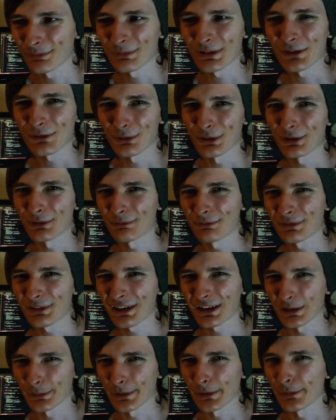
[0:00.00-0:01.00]
if we're
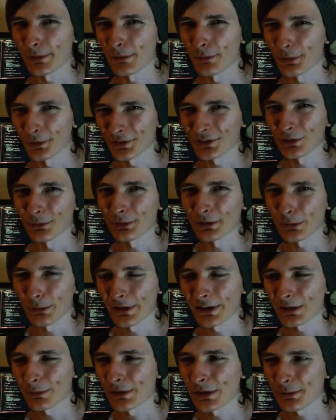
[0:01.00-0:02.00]
going to be a bit more simple
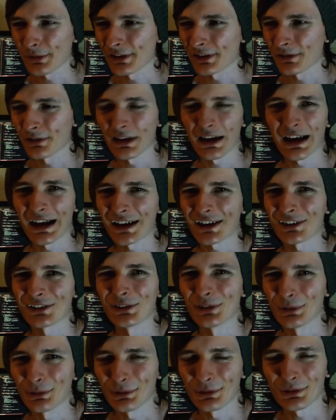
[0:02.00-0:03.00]
about it, maybe a Hacker
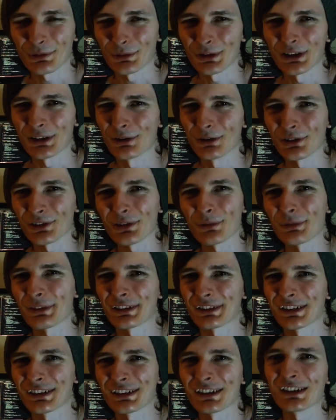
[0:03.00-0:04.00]
News reader or something
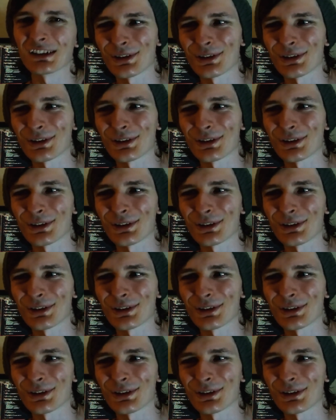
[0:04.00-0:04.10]
like that.